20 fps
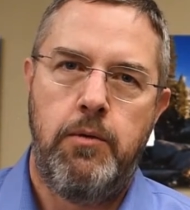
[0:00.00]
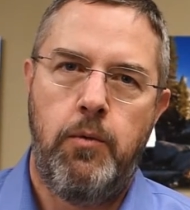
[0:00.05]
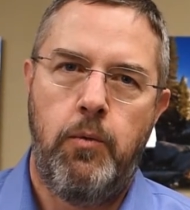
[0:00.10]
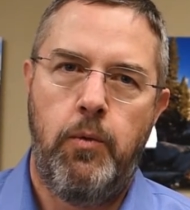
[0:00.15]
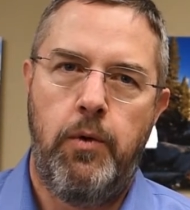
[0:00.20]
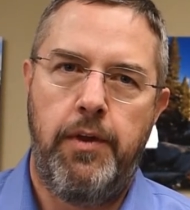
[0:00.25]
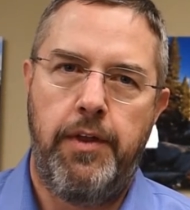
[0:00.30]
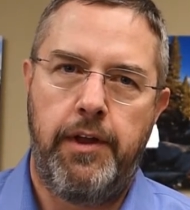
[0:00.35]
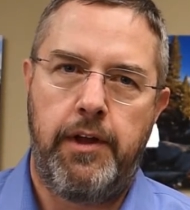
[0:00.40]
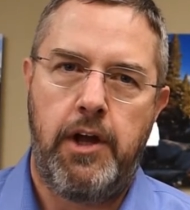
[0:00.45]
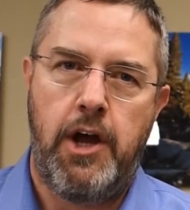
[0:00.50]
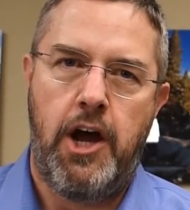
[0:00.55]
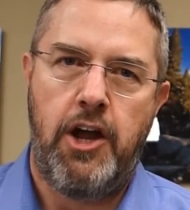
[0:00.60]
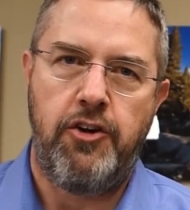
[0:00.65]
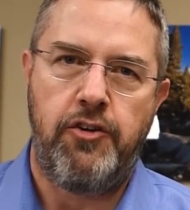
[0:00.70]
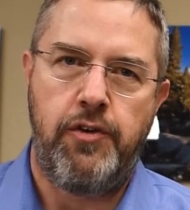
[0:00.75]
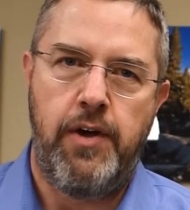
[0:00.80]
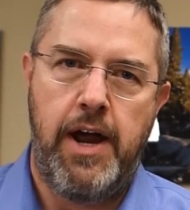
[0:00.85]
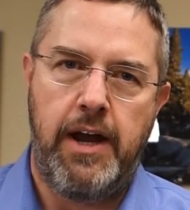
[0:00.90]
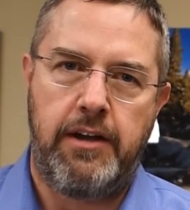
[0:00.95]
with a
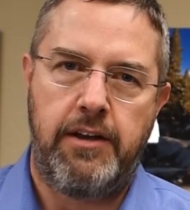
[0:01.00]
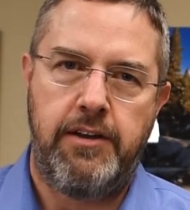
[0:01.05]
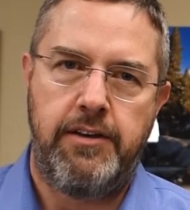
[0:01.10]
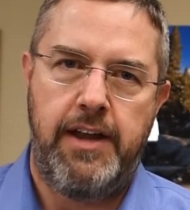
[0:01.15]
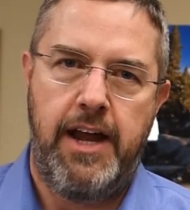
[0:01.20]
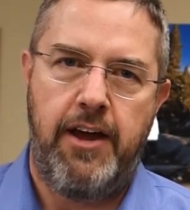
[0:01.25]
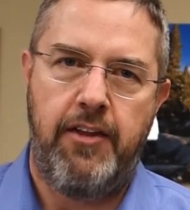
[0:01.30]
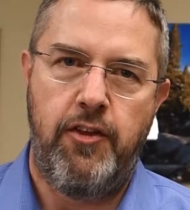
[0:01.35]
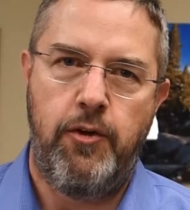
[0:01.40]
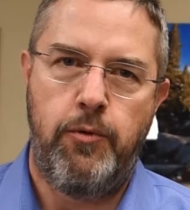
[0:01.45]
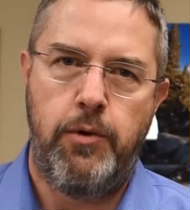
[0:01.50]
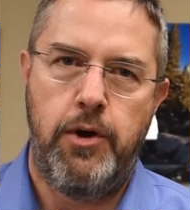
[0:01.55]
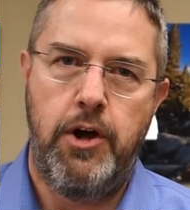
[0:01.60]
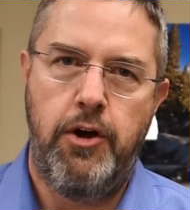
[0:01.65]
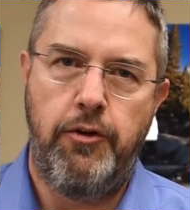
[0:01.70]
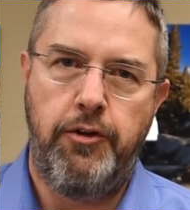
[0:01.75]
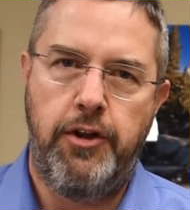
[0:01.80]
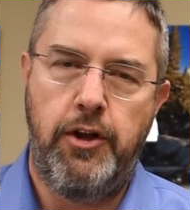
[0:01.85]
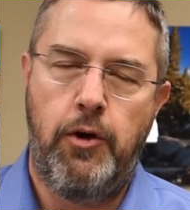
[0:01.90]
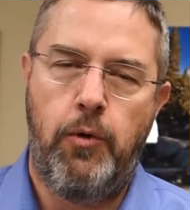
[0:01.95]
contract down the
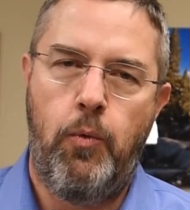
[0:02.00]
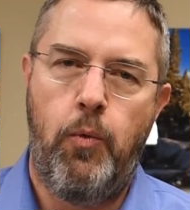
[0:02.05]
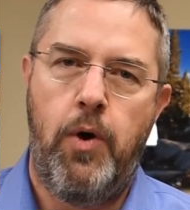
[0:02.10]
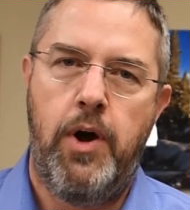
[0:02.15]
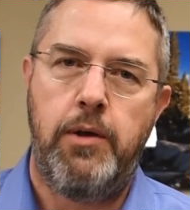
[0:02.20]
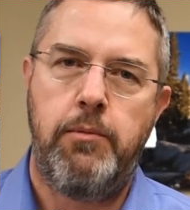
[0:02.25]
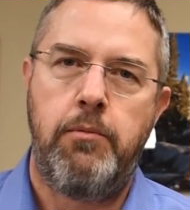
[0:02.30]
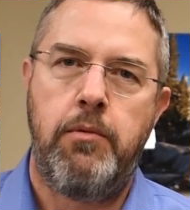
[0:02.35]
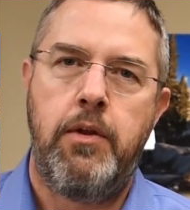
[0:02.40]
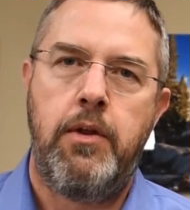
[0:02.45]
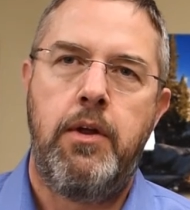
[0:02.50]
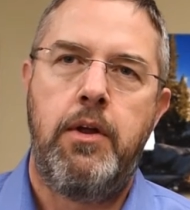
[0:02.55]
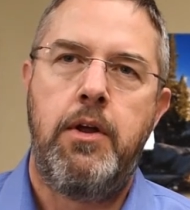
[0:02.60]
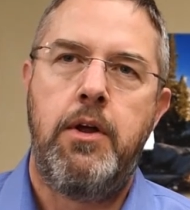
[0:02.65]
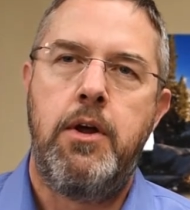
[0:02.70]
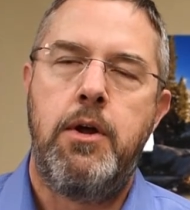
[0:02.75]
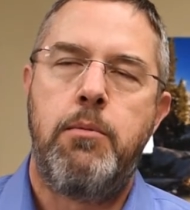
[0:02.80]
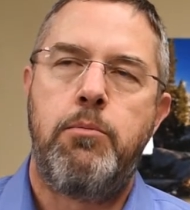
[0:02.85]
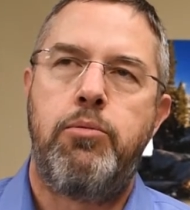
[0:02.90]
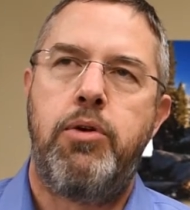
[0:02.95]
road, one
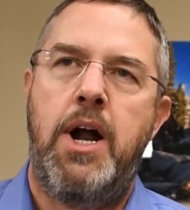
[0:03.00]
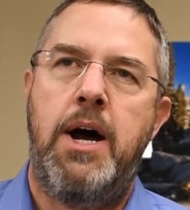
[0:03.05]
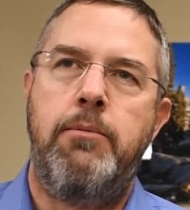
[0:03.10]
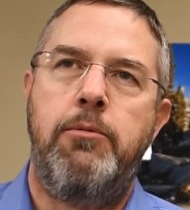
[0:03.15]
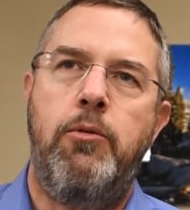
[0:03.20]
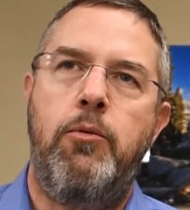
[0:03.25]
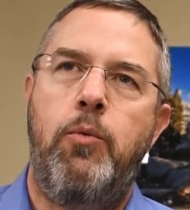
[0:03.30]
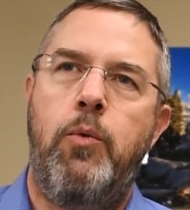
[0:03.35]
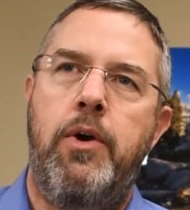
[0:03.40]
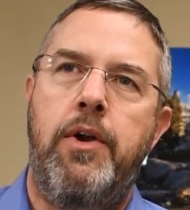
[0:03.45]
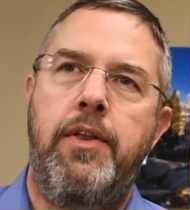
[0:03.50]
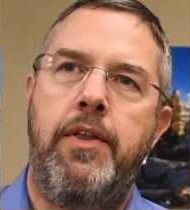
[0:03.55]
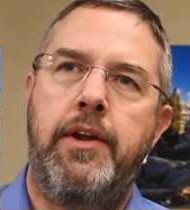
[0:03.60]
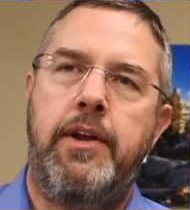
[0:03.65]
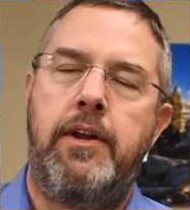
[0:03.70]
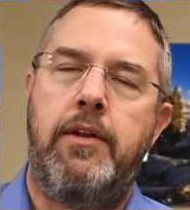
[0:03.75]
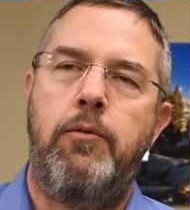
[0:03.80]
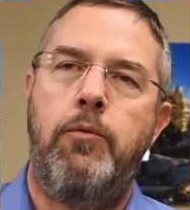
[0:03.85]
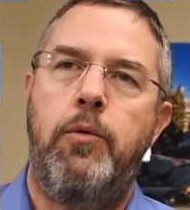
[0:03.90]
problem where the